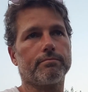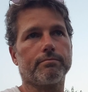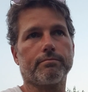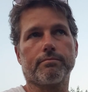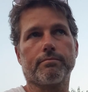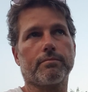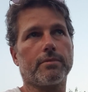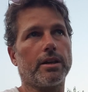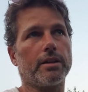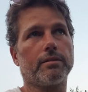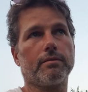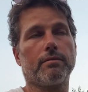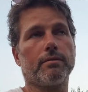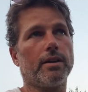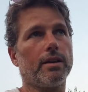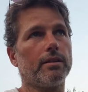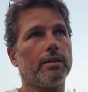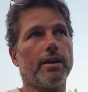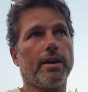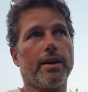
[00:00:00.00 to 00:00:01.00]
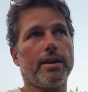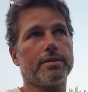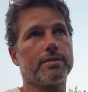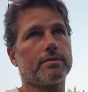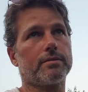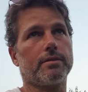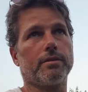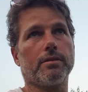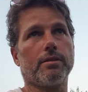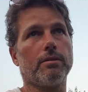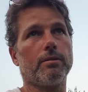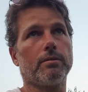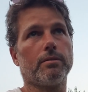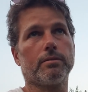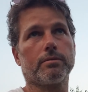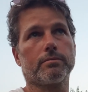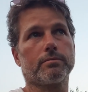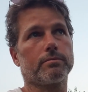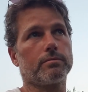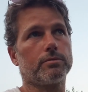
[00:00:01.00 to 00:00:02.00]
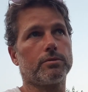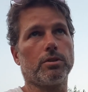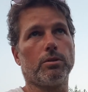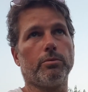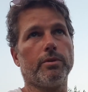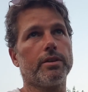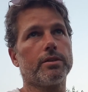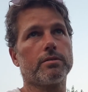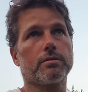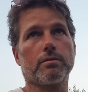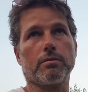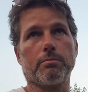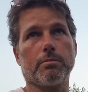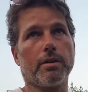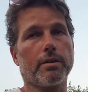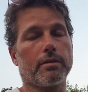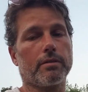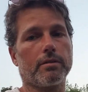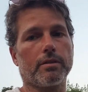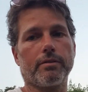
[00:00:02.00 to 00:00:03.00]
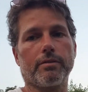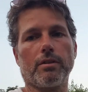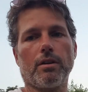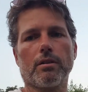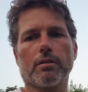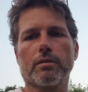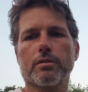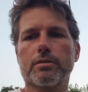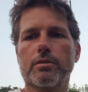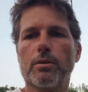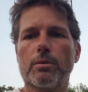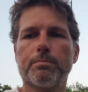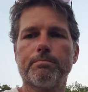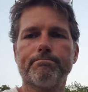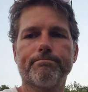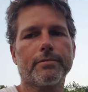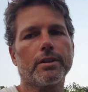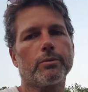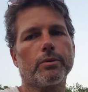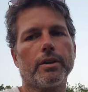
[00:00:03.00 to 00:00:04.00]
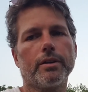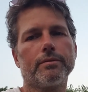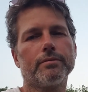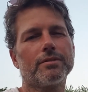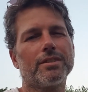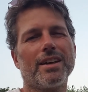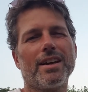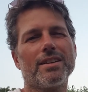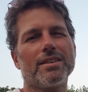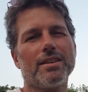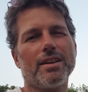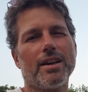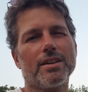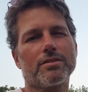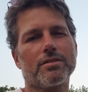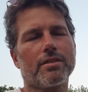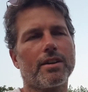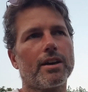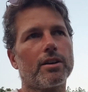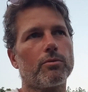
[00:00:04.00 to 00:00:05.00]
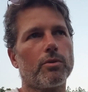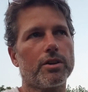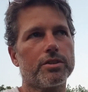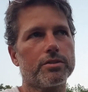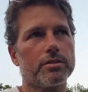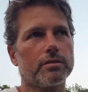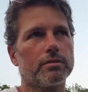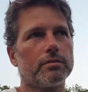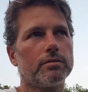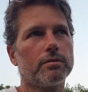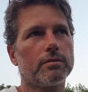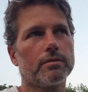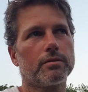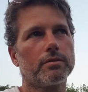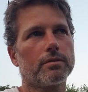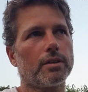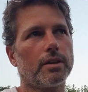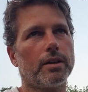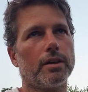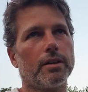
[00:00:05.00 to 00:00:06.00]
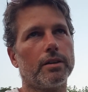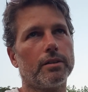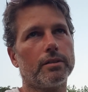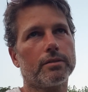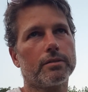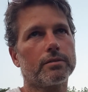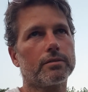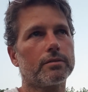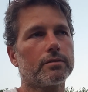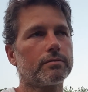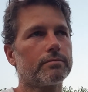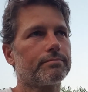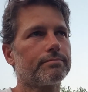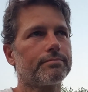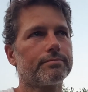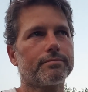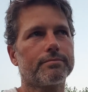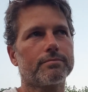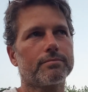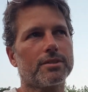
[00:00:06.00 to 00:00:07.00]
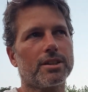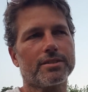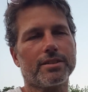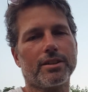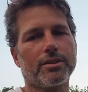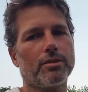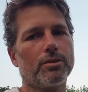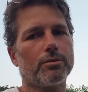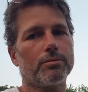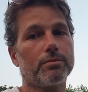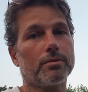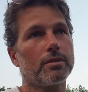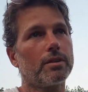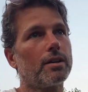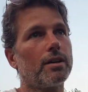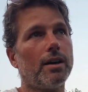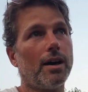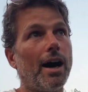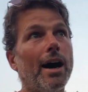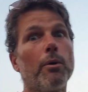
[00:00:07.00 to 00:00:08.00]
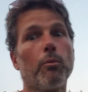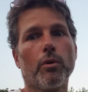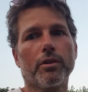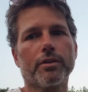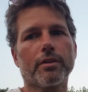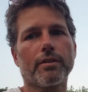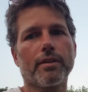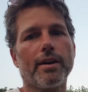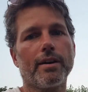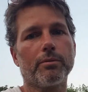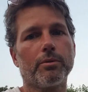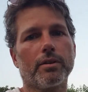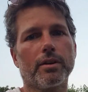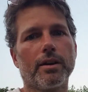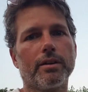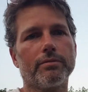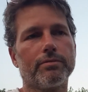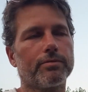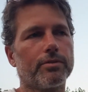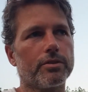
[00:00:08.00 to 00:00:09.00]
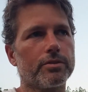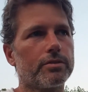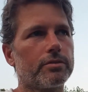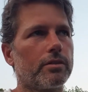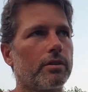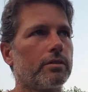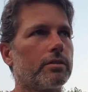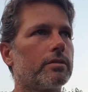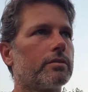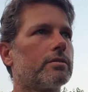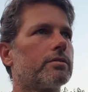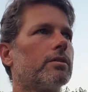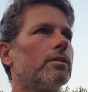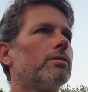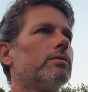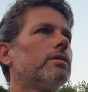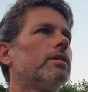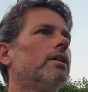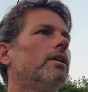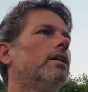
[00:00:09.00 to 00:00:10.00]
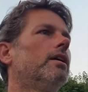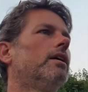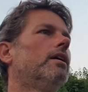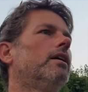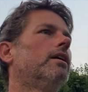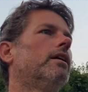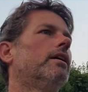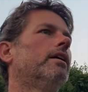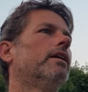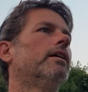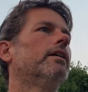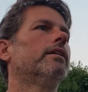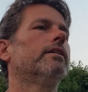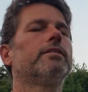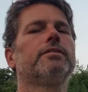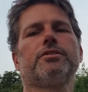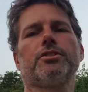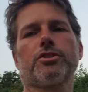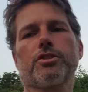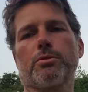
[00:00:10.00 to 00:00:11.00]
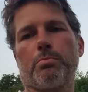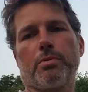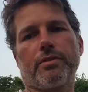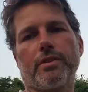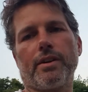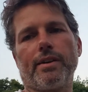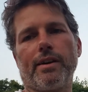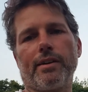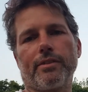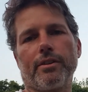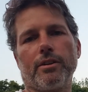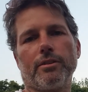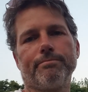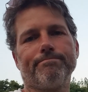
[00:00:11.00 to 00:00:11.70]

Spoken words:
they last, you know, 2 weeks to a month, even longer. So anyway, to answer that question, because I know I wondered that when I first started, so just to put that out there.